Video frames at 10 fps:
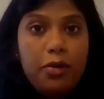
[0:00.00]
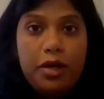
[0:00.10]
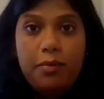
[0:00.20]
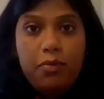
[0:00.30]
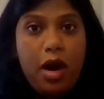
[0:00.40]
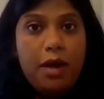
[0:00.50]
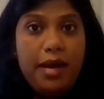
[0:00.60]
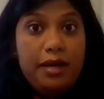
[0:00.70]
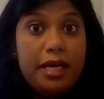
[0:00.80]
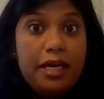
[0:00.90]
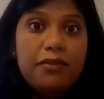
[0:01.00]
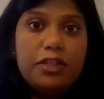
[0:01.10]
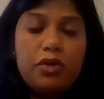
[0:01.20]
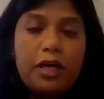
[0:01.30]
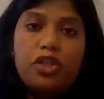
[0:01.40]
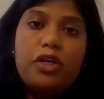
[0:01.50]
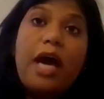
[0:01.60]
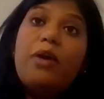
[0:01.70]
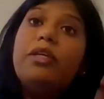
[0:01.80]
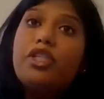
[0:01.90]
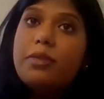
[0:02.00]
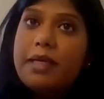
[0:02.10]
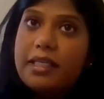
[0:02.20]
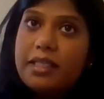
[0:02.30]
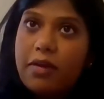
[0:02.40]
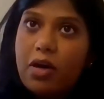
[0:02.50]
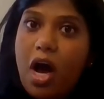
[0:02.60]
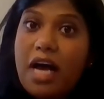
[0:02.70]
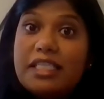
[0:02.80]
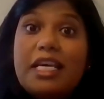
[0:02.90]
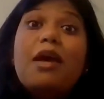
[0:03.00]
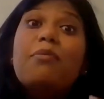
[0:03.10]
put in broadband infrastructure, not only just because of the cost,